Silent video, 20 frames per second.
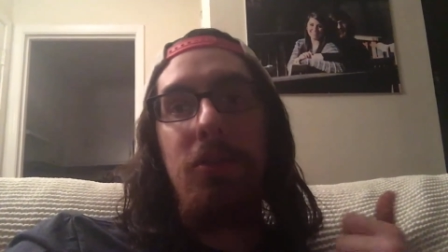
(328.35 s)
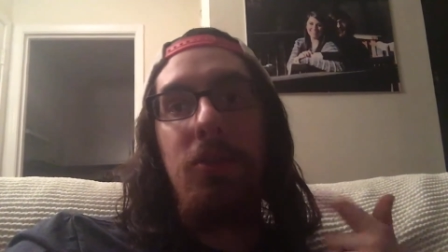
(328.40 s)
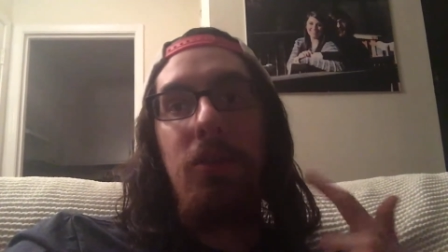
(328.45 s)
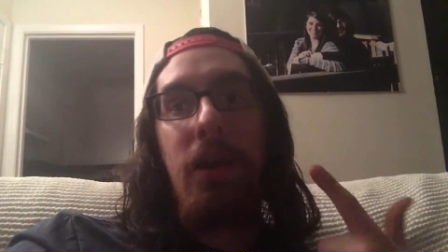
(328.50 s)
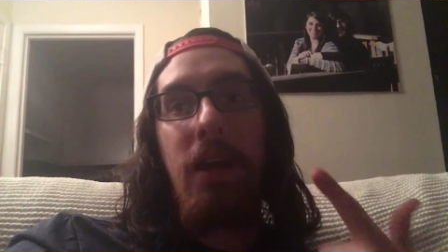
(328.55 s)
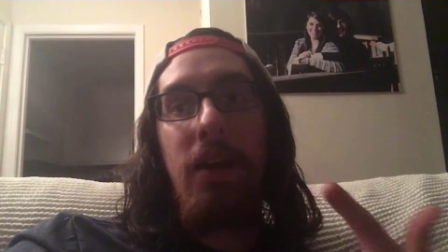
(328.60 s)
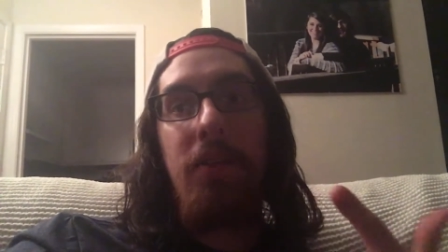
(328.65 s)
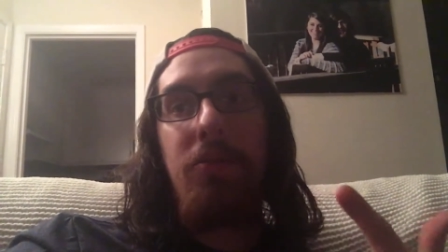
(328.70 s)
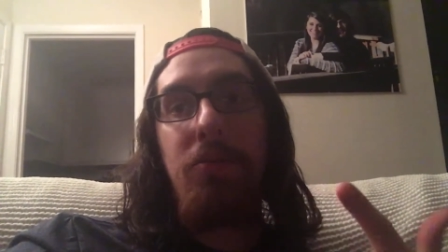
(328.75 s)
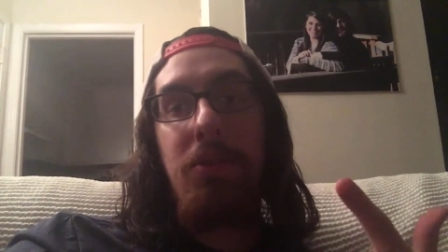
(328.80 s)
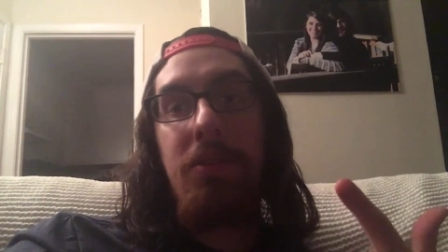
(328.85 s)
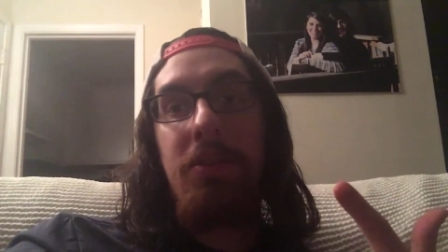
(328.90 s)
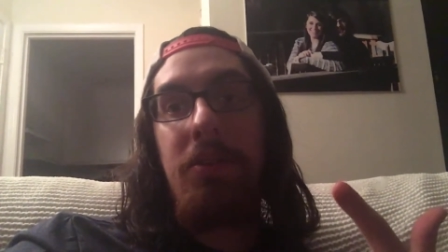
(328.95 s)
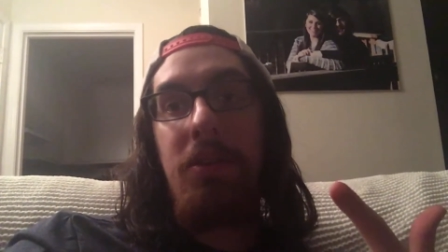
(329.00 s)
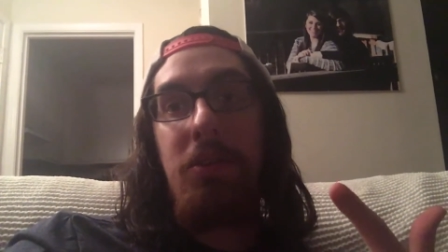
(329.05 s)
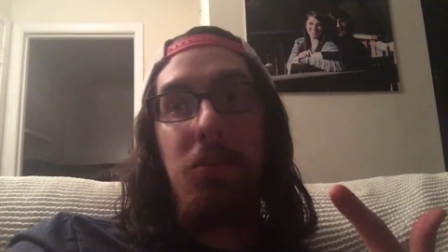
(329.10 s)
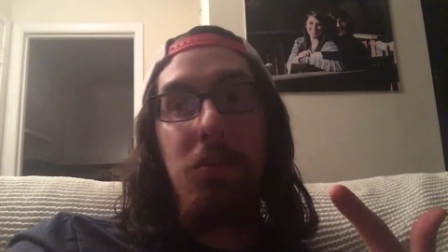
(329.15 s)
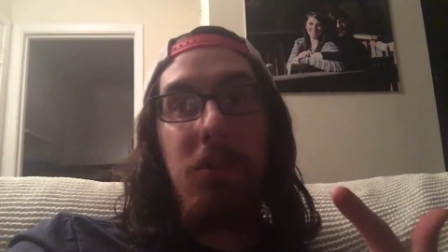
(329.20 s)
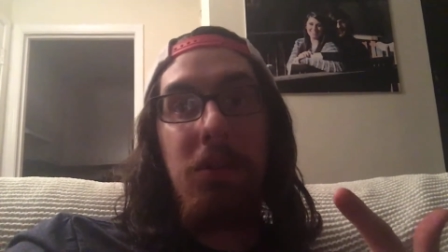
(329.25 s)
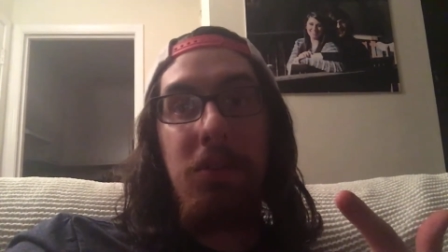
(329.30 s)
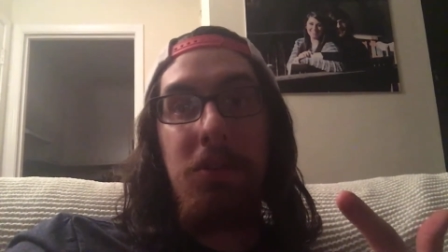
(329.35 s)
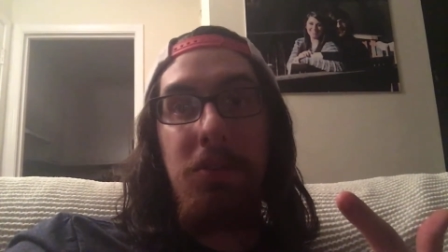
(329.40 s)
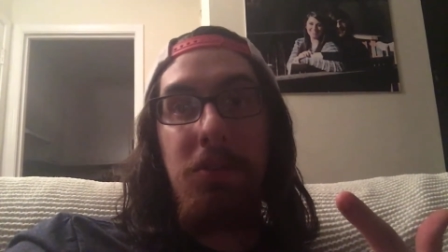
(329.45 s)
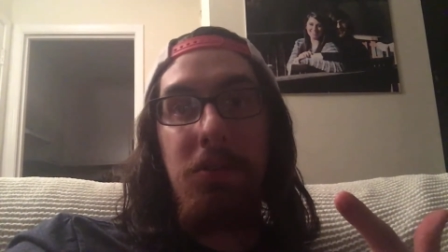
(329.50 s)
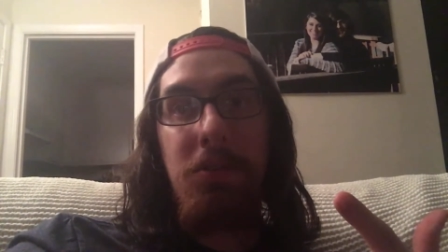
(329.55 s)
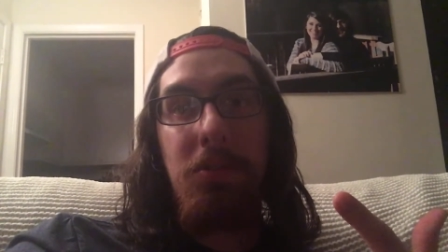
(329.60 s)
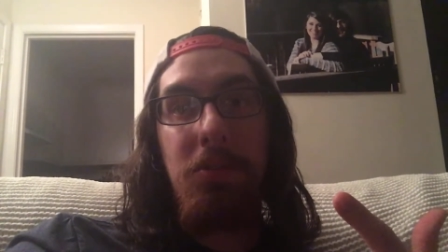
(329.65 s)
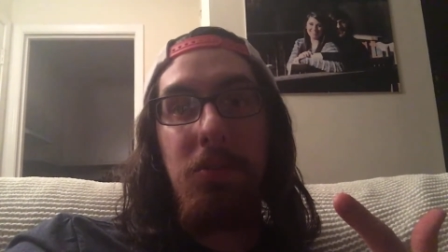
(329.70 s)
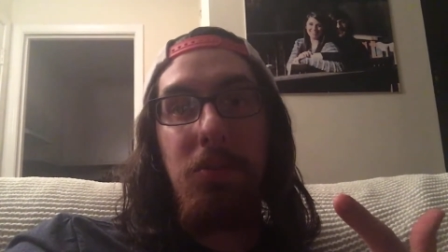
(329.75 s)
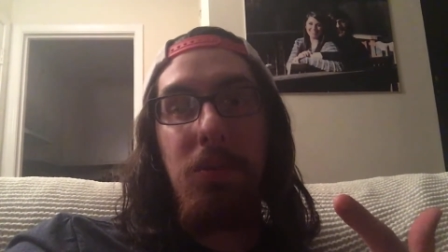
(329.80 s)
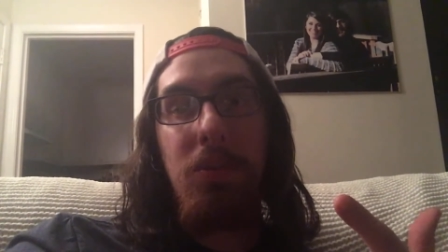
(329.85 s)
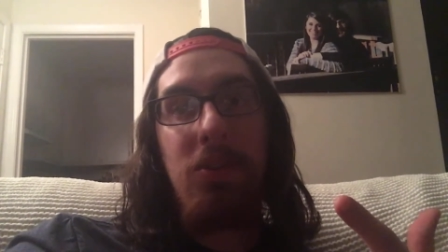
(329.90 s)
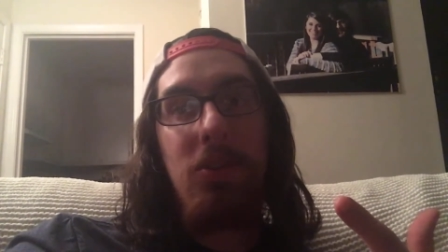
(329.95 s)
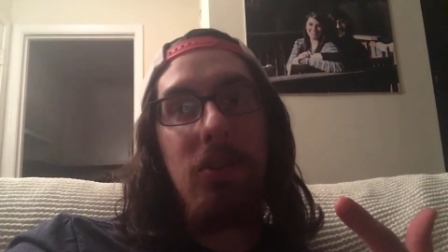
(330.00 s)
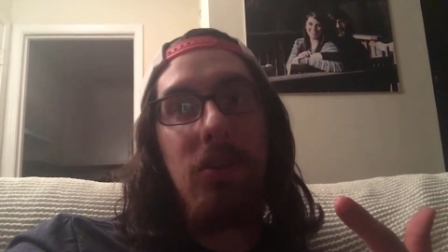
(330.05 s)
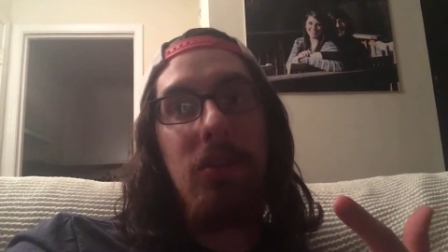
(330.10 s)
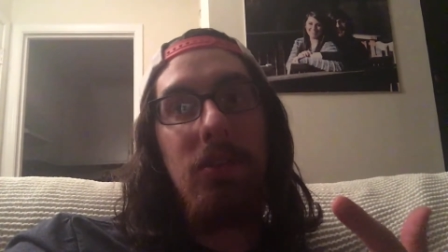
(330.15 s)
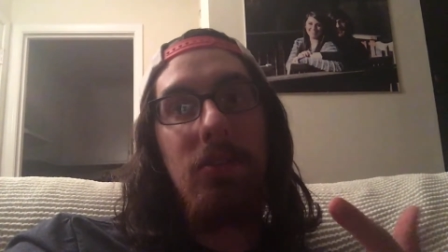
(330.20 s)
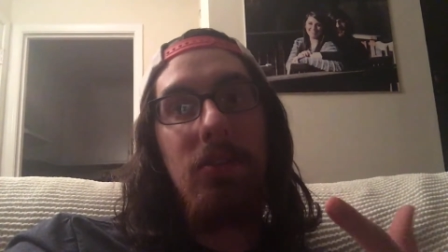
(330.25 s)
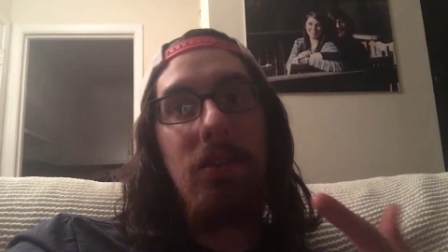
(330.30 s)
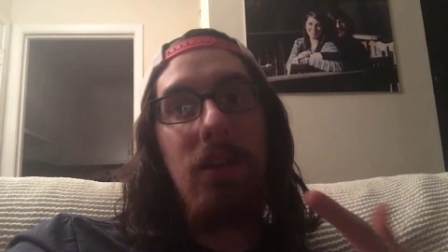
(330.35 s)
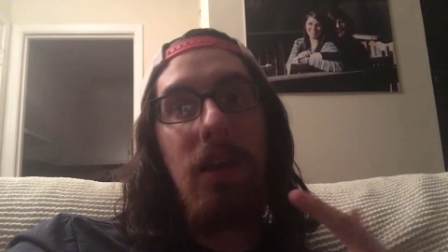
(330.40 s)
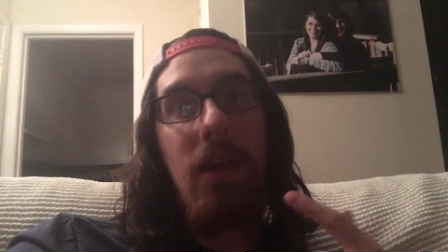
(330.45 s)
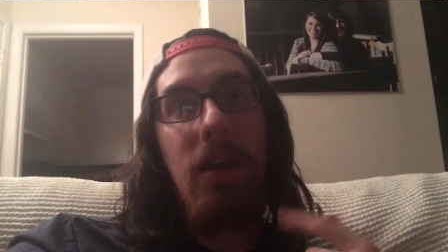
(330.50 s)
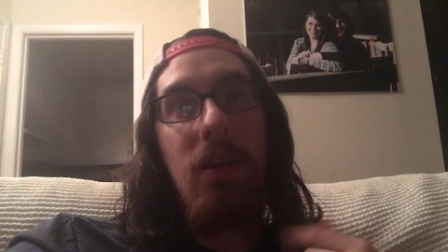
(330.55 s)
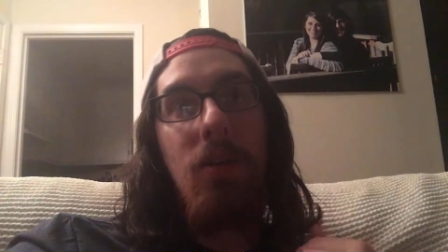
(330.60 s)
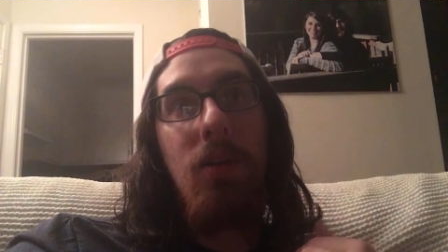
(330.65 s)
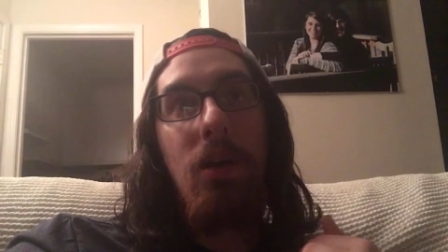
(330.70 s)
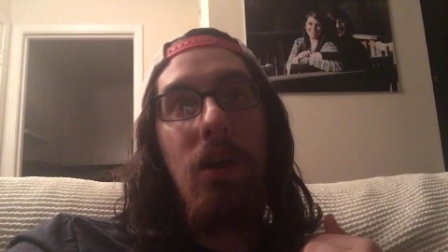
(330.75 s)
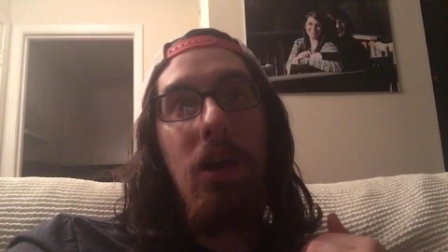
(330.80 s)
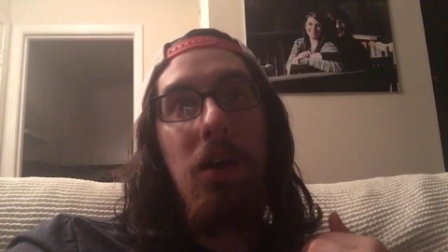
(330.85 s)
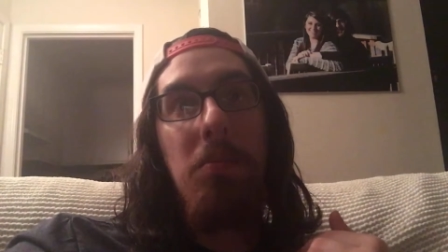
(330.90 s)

You have Risky Reels, which is now